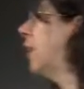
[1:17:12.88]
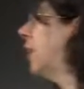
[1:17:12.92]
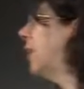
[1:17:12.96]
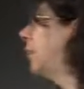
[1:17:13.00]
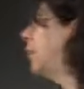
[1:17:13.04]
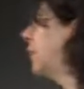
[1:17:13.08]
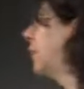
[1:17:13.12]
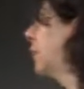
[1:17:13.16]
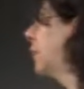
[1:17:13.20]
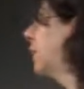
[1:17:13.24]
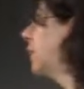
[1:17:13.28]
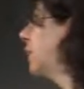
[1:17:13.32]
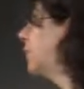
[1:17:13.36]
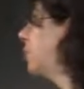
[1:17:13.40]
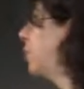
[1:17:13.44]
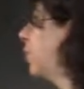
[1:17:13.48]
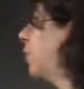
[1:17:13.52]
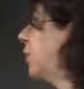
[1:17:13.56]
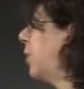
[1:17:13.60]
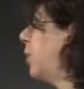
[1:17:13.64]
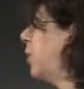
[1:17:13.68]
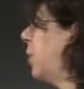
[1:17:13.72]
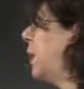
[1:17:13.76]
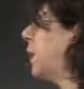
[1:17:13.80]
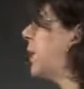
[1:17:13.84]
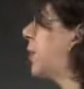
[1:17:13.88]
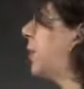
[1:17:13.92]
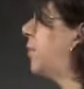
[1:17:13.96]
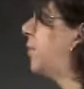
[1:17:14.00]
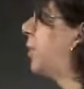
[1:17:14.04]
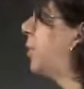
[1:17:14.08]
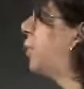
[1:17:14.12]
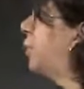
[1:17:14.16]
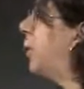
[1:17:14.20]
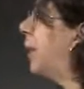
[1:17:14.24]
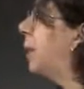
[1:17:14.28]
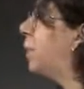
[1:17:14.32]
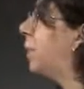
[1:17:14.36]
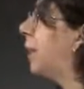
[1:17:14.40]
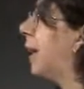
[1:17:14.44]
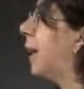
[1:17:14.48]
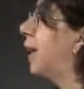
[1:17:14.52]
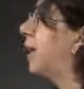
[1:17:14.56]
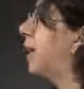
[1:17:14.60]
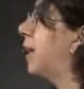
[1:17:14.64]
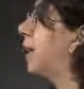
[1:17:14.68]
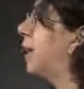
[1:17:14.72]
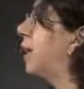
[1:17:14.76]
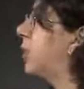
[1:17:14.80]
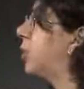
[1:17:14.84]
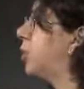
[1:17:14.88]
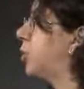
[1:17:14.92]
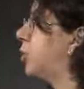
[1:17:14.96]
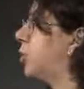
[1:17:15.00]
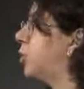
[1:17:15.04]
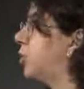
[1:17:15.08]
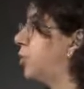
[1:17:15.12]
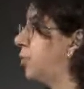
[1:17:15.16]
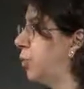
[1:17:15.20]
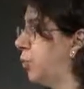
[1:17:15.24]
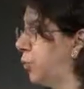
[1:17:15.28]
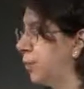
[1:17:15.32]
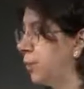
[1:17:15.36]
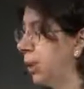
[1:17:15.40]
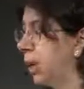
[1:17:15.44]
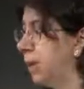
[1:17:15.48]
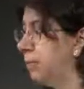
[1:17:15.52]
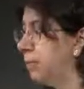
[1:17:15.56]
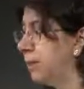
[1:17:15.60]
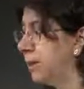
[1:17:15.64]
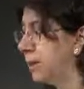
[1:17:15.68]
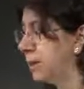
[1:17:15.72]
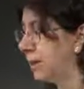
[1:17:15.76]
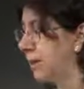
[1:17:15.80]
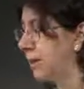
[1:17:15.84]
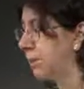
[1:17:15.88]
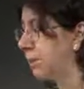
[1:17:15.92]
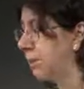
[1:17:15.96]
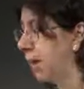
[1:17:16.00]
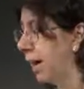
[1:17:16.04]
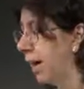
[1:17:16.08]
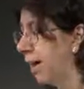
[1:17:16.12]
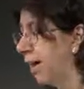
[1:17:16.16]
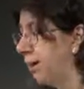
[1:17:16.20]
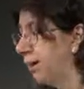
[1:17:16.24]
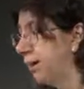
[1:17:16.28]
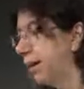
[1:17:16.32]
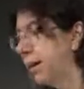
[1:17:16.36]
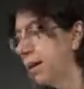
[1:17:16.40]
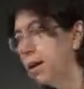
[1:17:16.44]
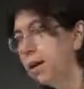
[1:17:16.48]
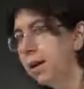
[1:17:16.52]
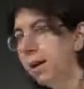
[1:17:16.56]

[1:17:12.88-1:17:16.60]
of this for the rest of the week, but I think it's useful to keep this in mind